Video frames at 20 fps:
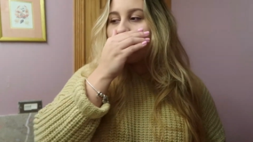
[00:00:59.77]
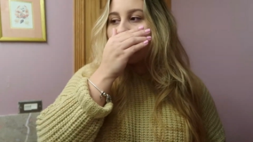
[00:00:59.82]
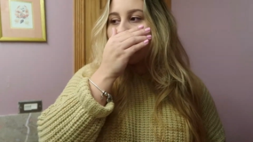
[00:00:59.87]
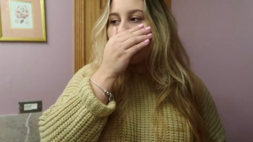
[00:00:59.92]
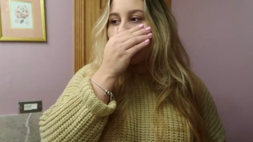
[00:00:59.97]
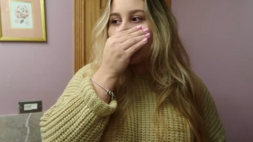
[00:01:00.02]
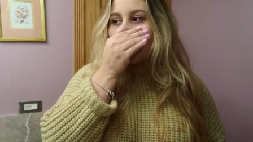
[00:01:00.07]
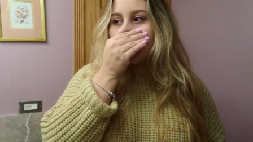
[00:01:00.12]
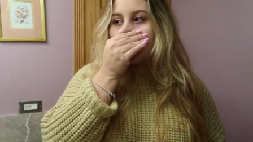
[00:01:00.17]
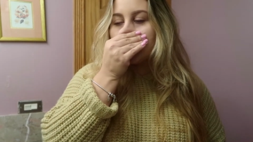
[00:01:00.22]

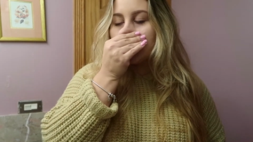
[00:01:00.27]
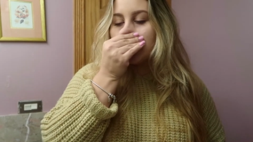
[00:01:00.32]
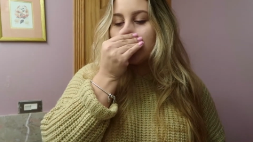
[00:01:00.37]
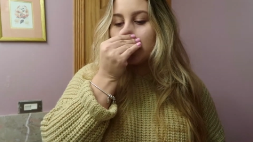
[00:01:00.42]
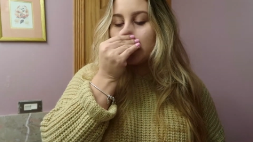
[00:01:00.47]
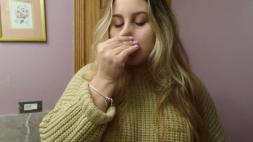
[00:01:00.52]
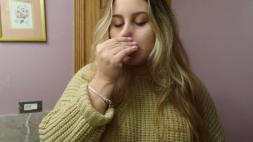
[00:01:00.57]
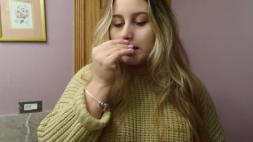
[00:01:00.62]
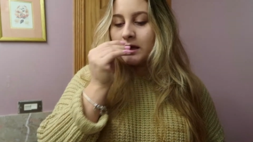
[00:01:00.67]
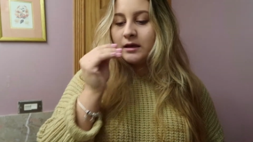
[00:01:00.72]

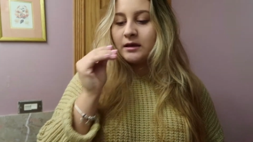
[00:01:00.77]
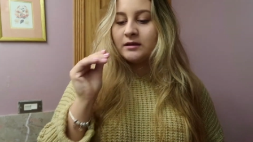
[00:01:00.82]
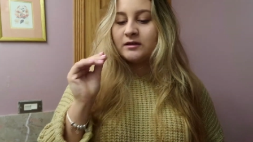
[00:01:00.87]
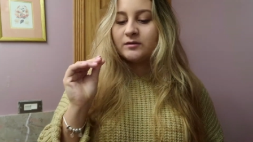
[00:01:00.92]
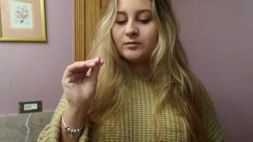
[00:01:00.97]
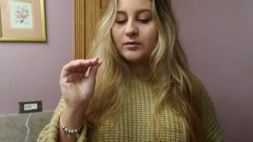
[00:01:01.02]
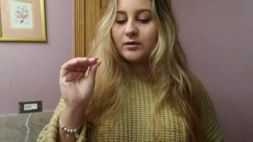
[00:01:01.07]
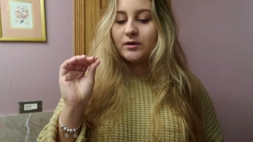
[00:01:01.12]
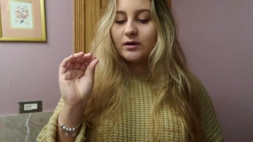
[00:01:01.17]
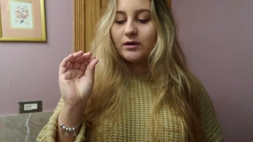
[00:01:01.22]
and
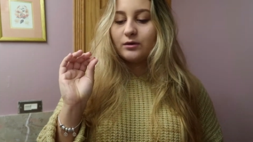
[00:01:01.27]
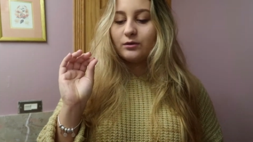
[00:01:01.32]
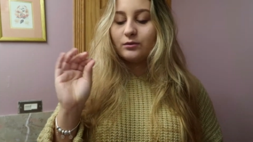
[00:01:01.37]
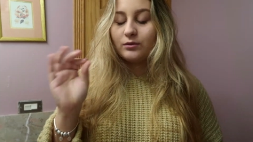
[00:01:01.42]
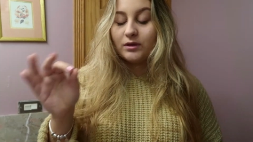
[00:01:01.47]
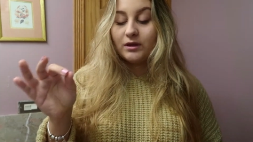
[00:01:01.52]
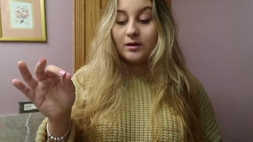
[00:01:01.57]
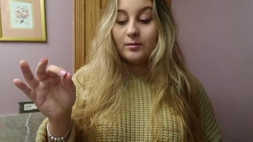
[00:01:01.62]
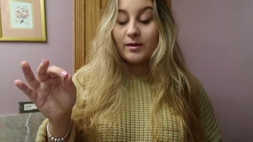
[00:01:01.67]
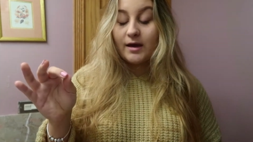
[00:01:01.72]
it's been
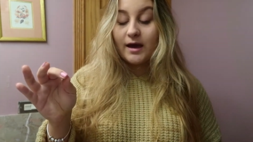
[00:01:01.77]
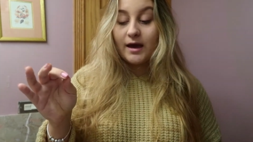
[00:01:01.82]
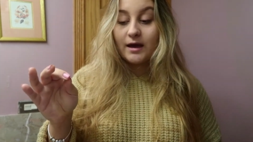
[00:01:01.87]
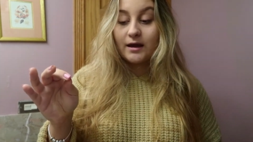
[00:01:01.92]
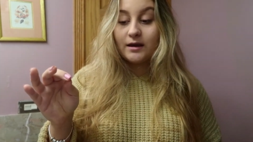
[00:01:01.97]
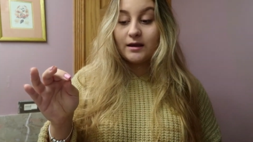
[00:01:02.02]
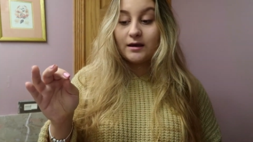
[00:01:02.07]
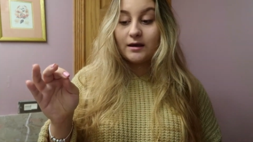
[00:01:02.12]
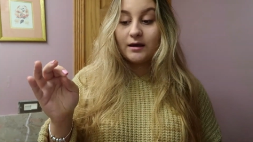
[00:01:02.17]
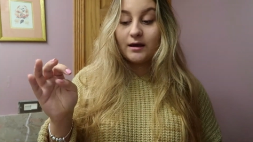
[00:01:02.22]
really bad.